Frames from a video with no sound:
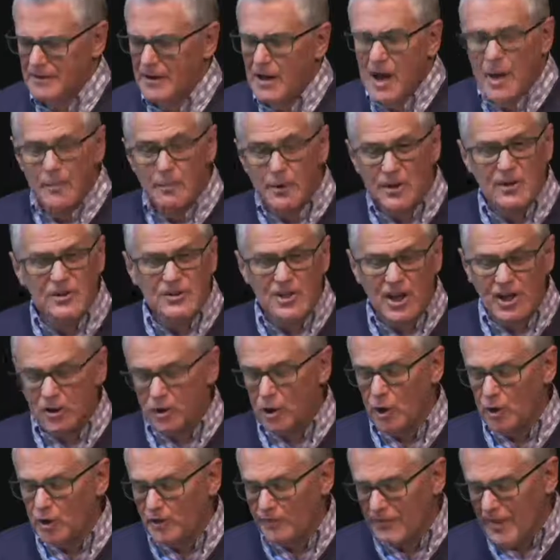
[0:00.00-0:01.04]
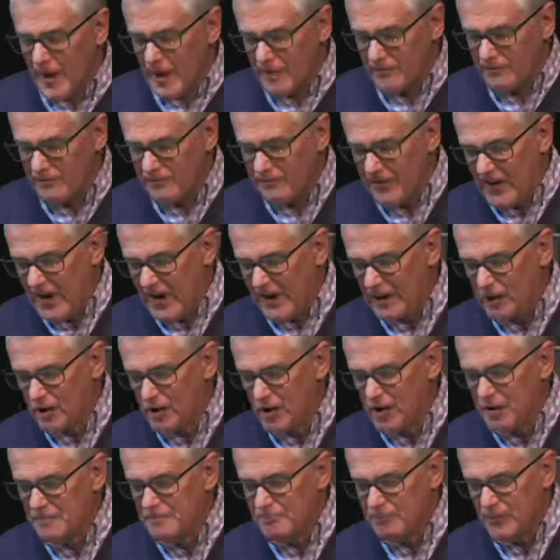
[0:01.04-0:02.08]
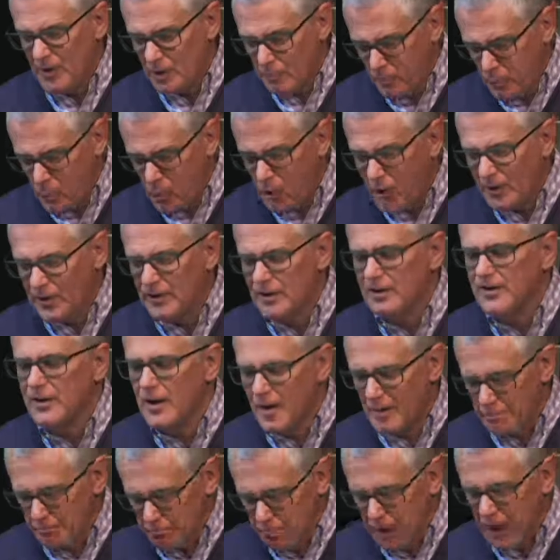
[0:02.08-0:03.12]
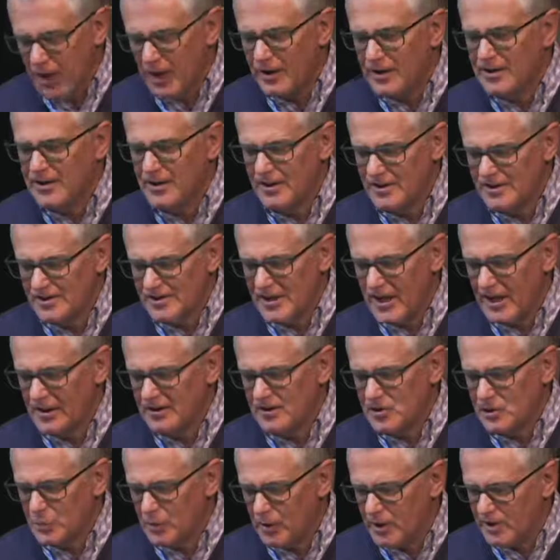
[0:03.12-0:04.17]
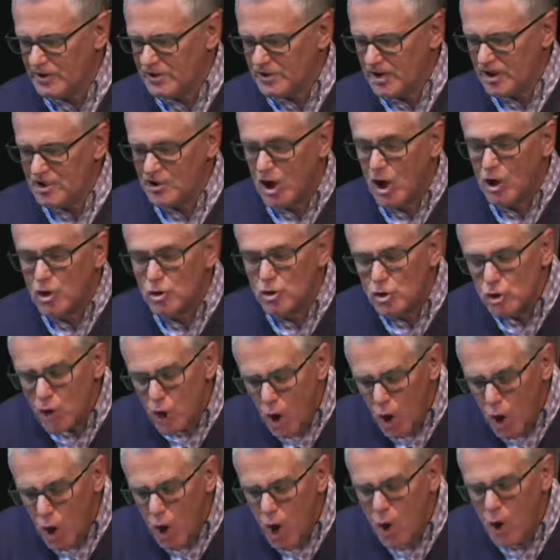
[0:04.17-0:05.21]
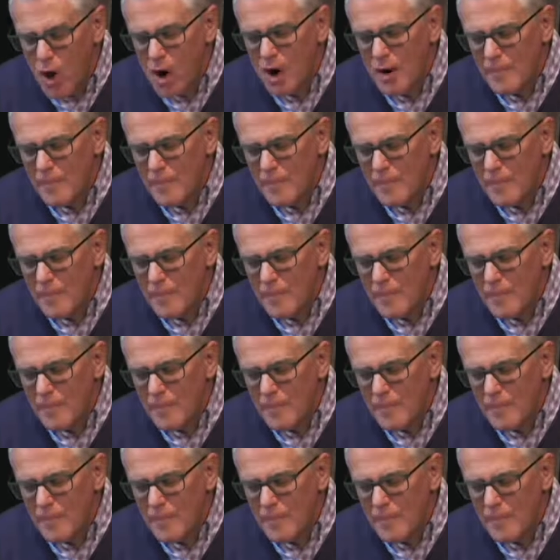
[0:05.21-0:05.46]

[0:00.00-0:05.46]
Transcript: And please take note of that final, important, blunt sentence where it says, no